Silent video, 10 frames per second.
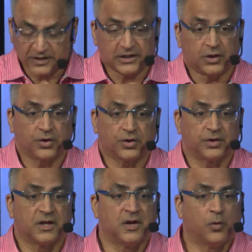And he
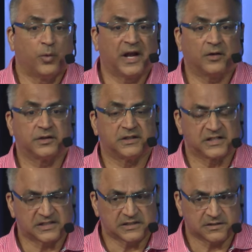heard way out in the
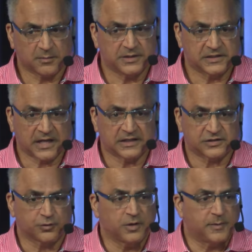distance somebody's kind of
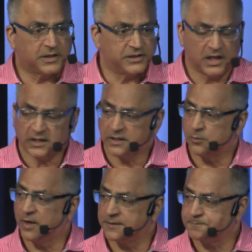screaming and yelling. He
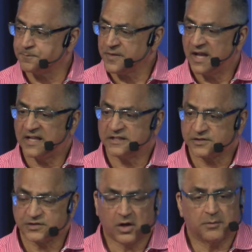went, and
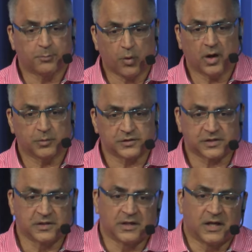this young boy
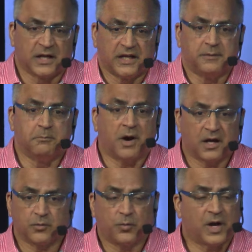was in
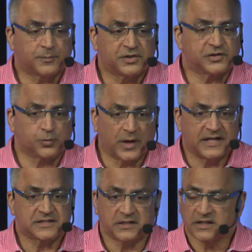mud up to his
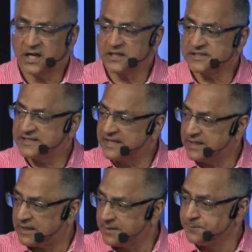waist and kind of
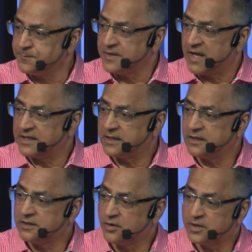sinking. And he,
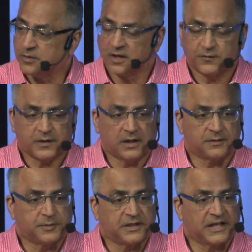you know, he, if he had
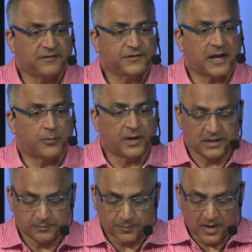been left that way,
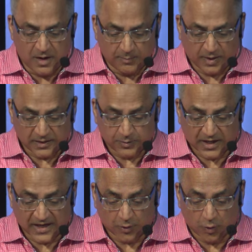he probably would have
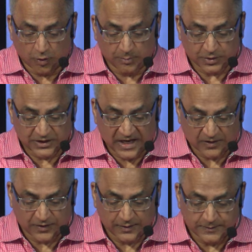had a horrible death.